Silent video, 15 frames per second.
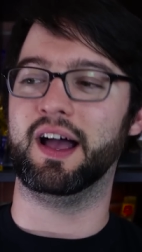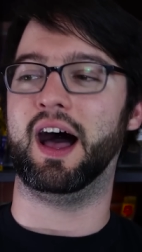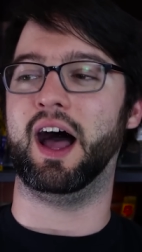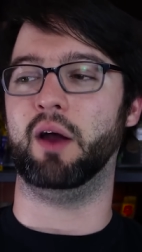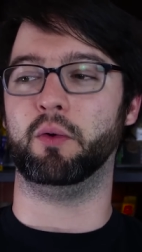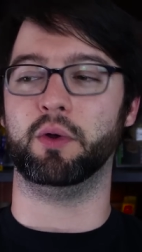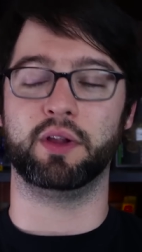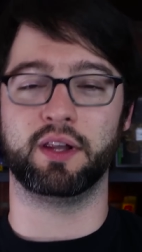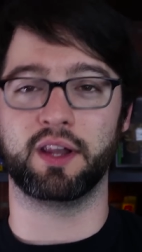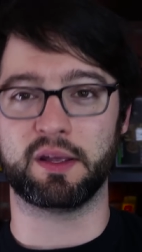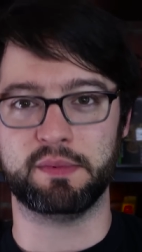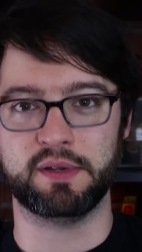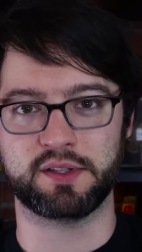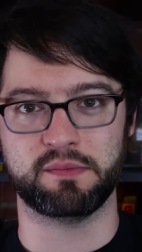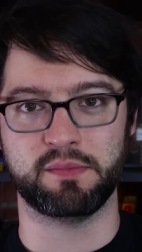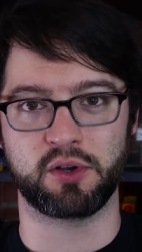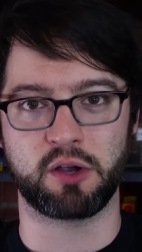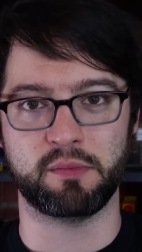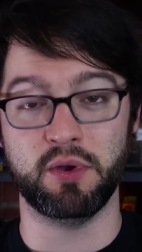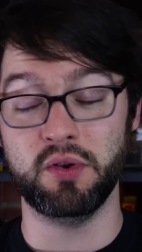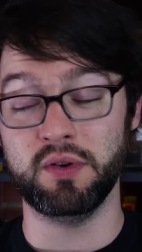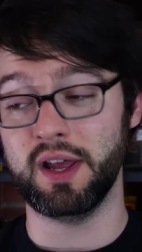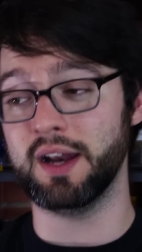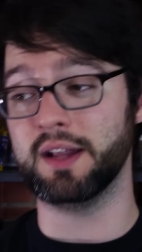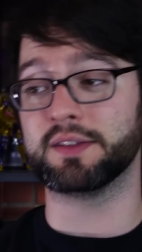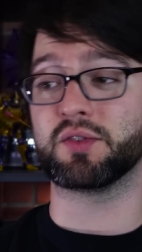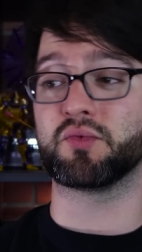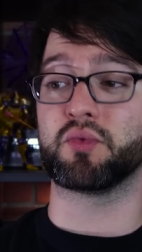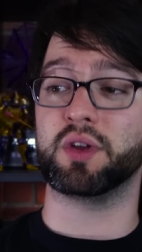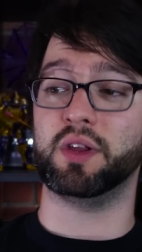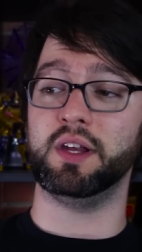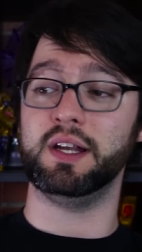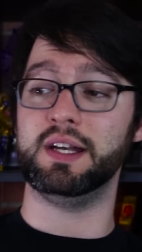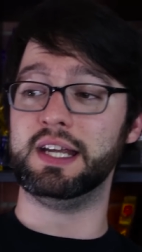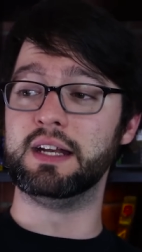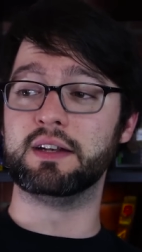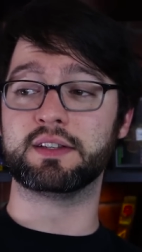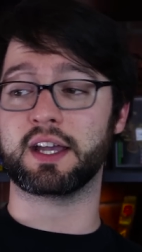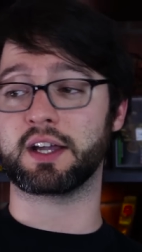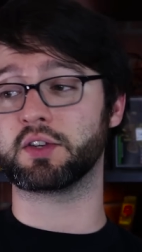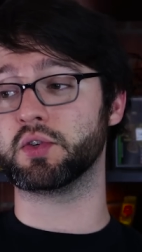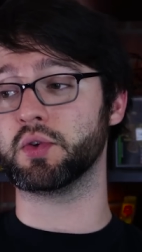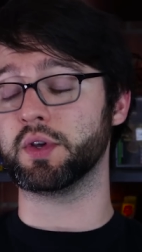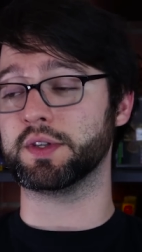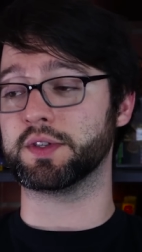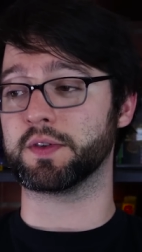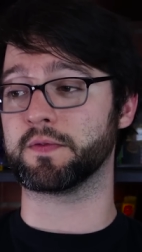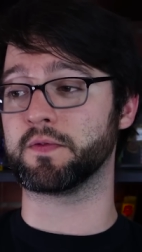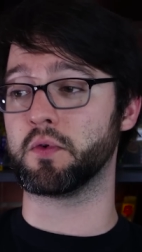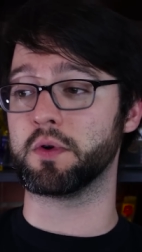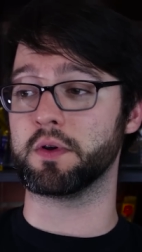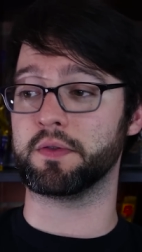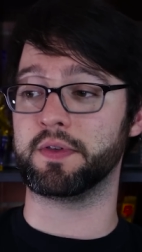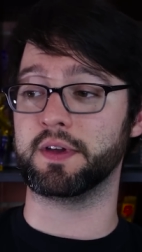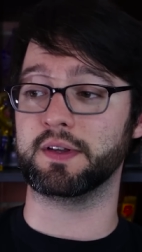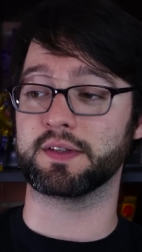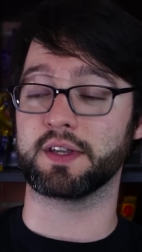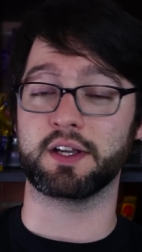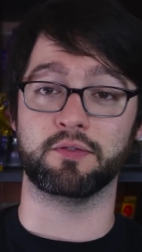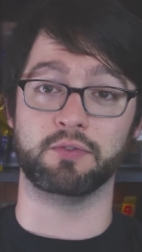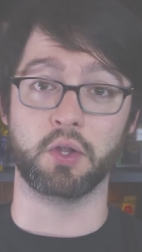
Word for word: I really like me some Book of Moon and it's a really neat tech choice for things like